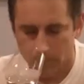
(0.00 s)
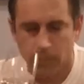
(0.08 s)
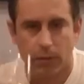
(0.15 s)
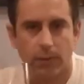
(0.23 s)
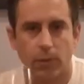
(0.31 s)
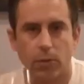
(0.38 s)

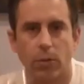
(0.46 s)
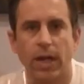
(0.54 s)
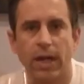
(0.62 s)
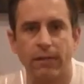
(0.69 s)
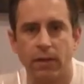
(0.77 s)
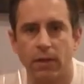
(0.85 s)
but if you were
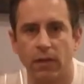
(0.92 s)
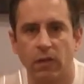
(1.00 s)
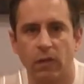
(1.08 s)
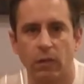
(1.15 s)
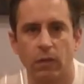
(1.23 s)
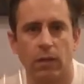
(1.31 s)
having
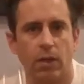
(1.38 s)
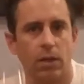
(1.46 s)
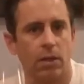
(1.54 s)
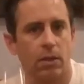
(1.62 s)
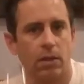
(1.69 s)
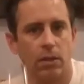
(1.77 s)
this
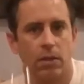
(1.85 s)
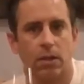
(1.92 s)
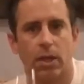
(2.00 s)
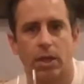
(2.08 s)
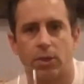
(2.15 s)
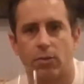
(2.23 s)

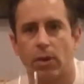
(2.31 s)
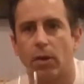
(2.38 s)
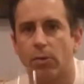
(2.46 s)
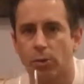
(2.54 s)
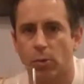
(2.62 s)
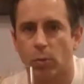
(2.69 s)
on your
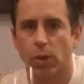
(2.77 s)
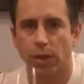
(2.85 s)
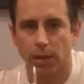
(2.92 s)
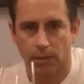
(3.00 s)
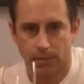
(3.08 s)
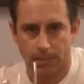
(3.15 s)
own, you would.